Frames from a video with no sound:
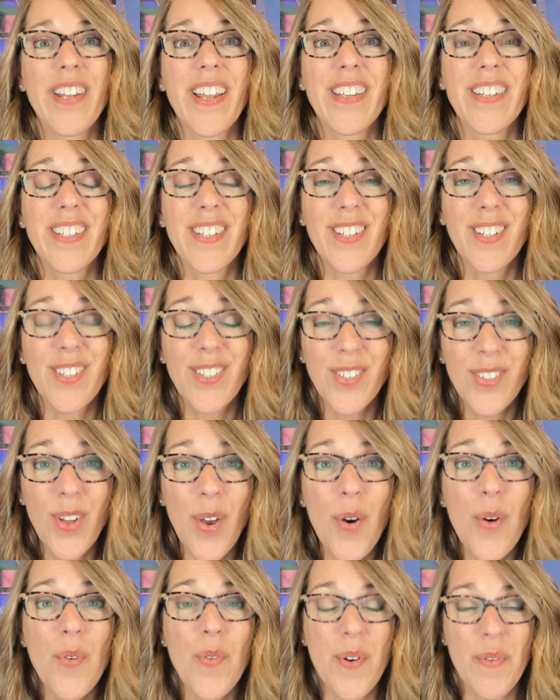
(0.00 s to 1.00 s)
does
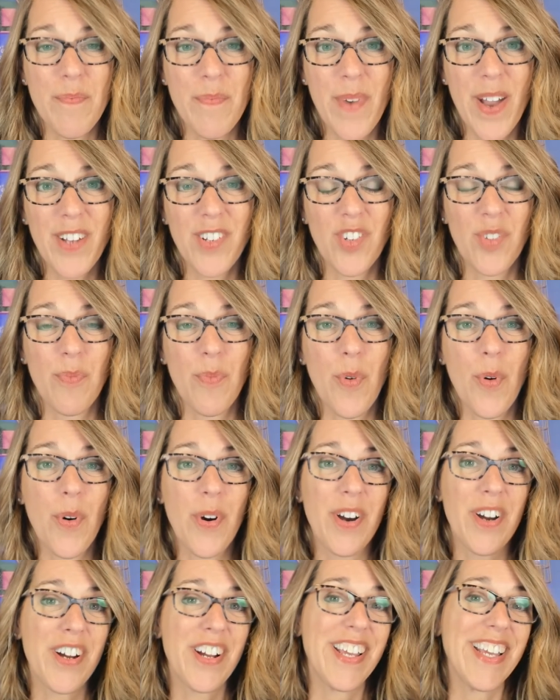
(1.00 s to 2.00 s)
so much
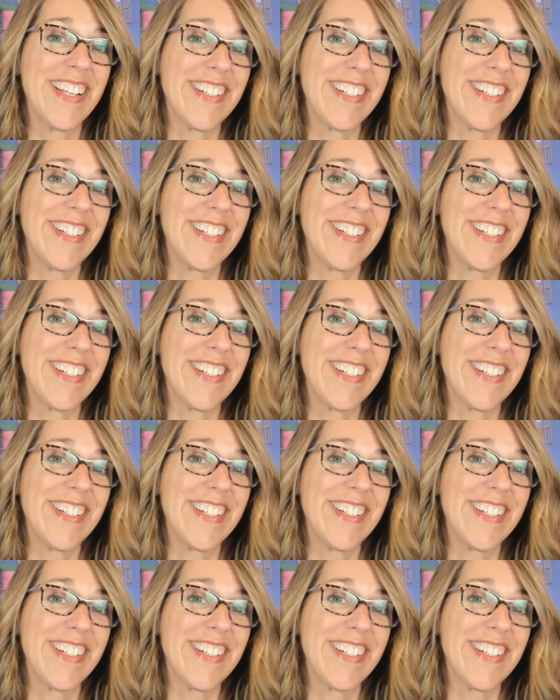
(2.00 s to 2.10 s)
more,